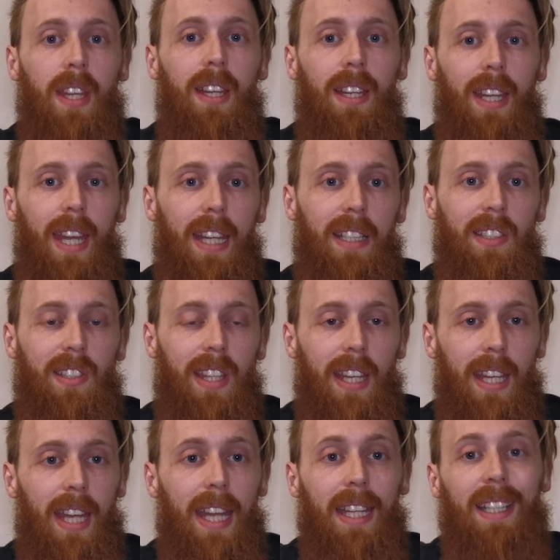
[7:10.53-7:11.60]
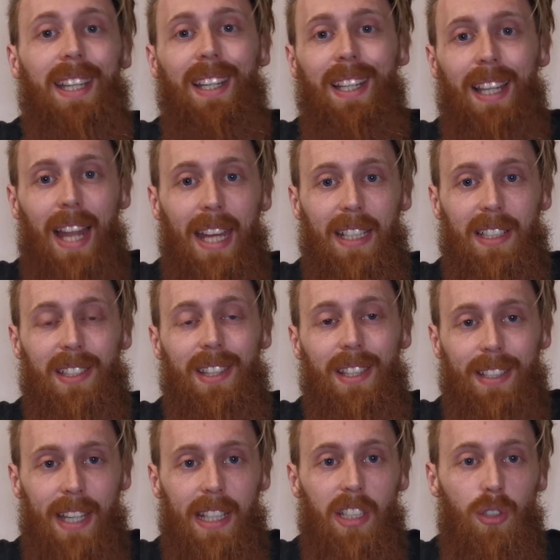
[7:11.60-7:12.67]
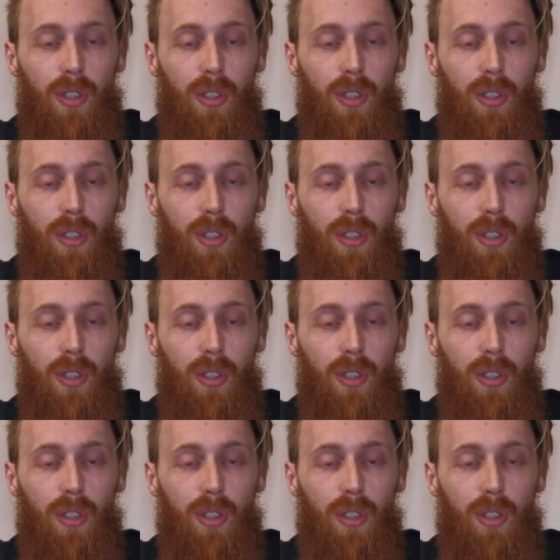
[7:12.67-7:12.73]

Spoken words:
is that it collects the data it